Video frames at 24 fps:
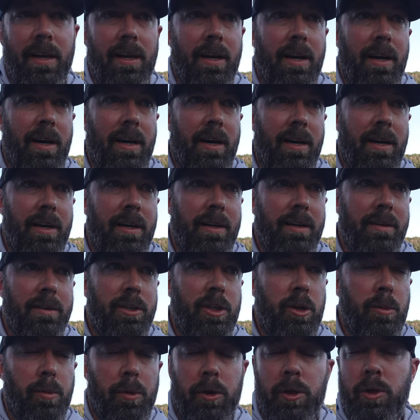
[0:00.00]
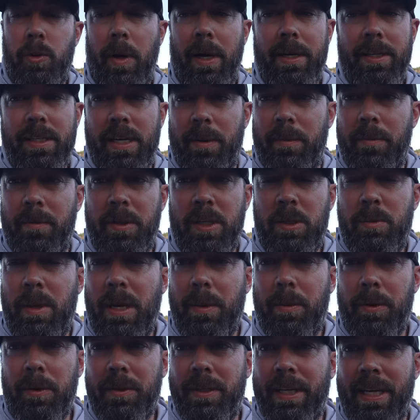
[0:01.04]
uh, to persuade some of these
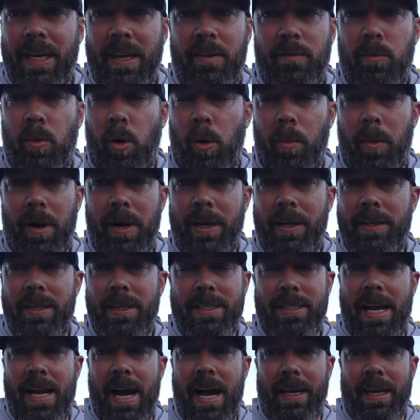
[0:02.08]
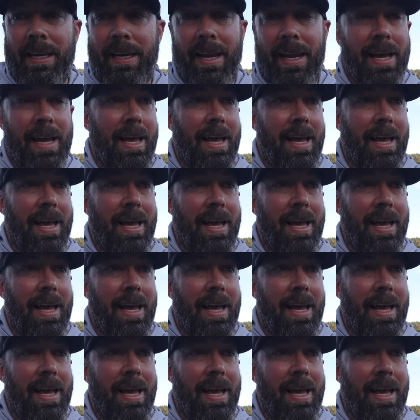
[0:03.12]
people to give more money to stocking.